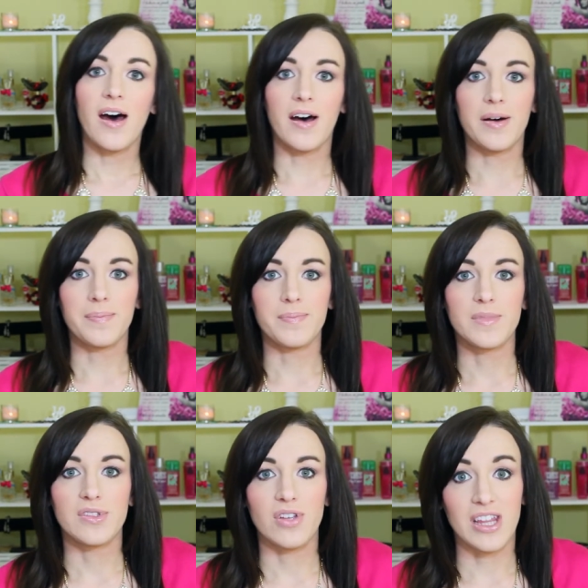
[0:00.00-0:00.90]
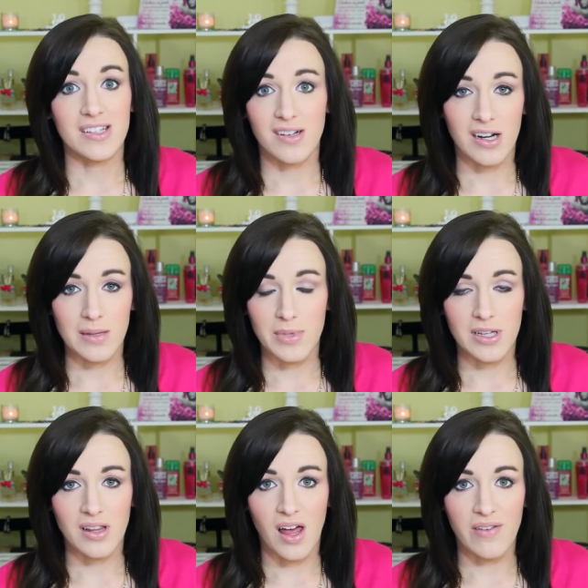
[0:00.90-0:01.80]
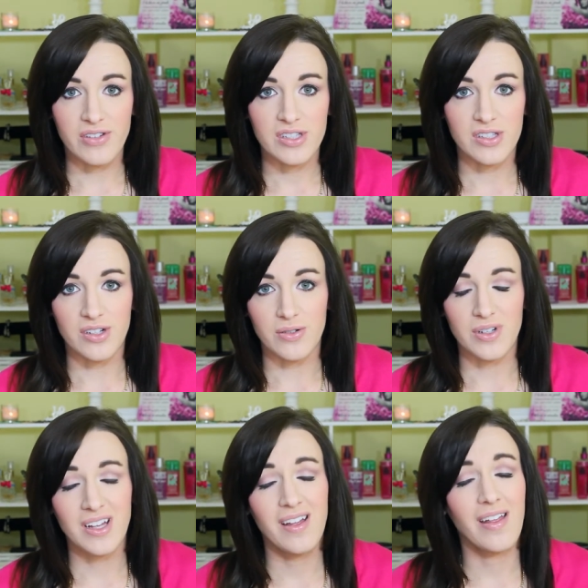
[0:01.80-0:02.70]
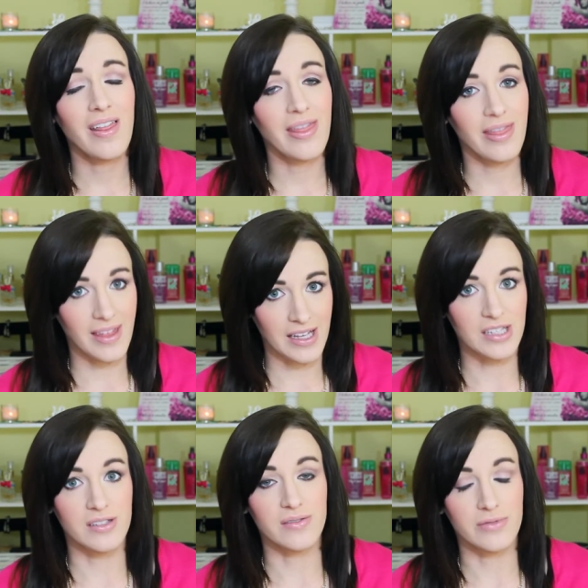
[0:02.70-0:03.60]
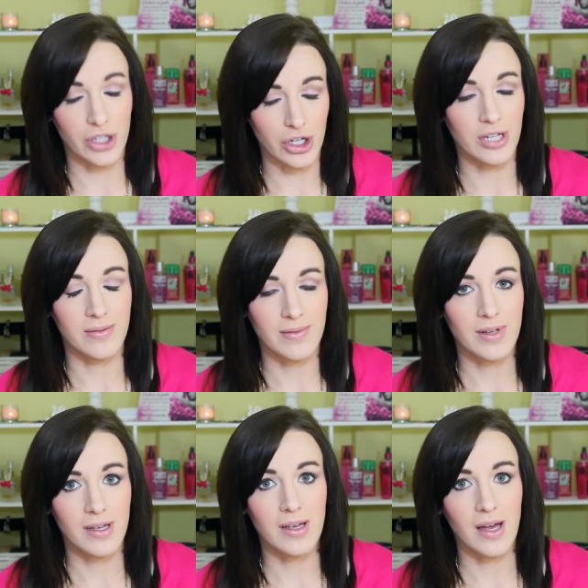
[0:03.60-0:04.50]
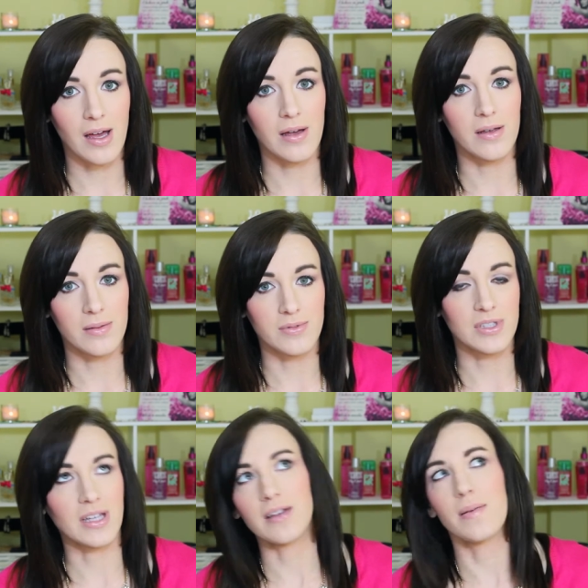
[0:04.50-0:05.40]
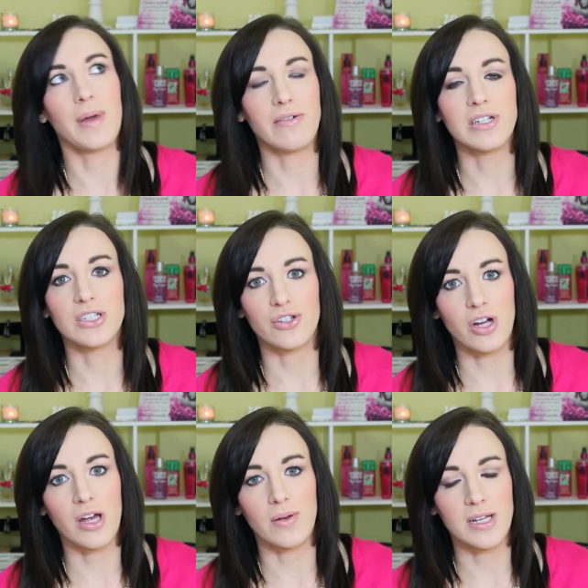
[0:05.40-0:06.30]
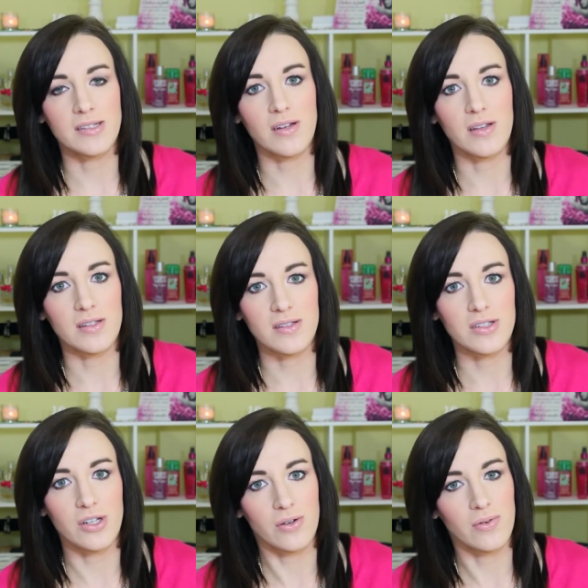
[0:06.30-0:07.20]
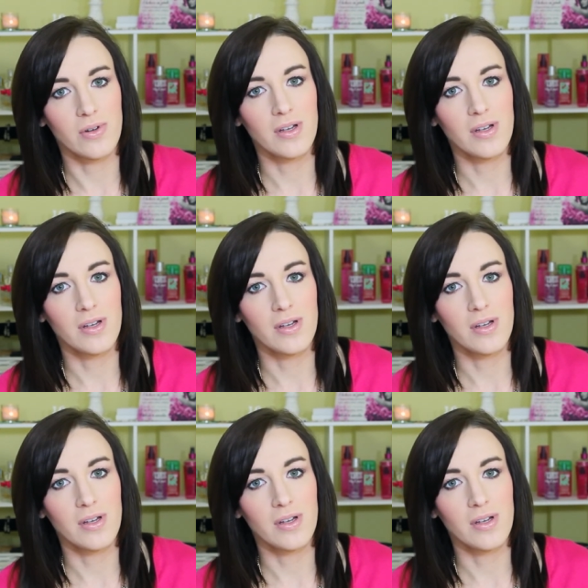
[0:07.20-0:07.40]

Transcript: Um, there's only like a tiny bit left, so that is good. I was like about ready to cry when I saw the snow.